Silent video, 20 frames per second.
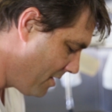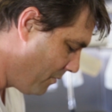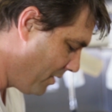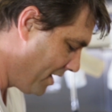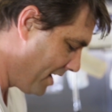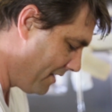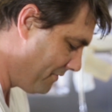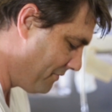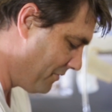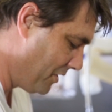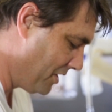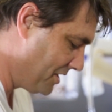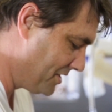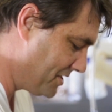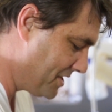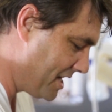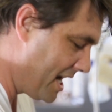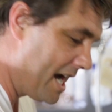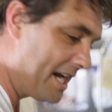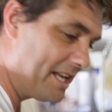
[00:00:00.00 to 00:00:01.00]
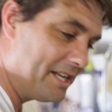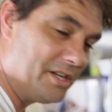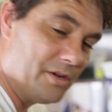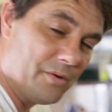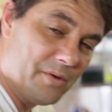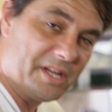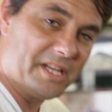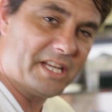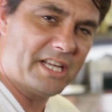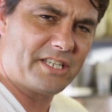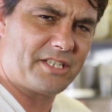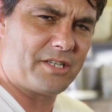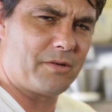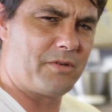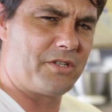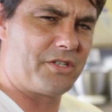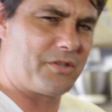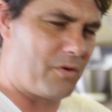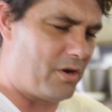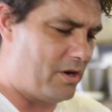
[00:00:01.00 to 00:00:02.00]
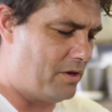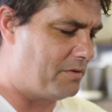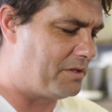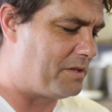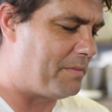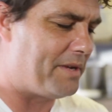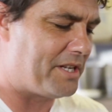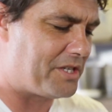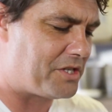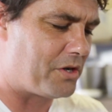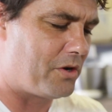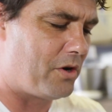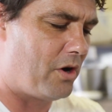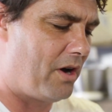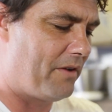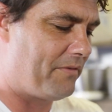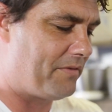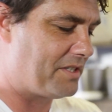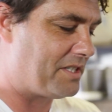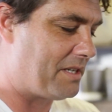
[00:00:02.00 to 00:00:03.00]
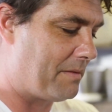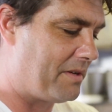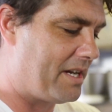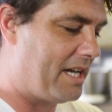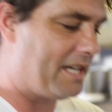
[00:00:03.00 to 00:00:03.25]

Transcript: When I first started doing this, it was a bit too hot for some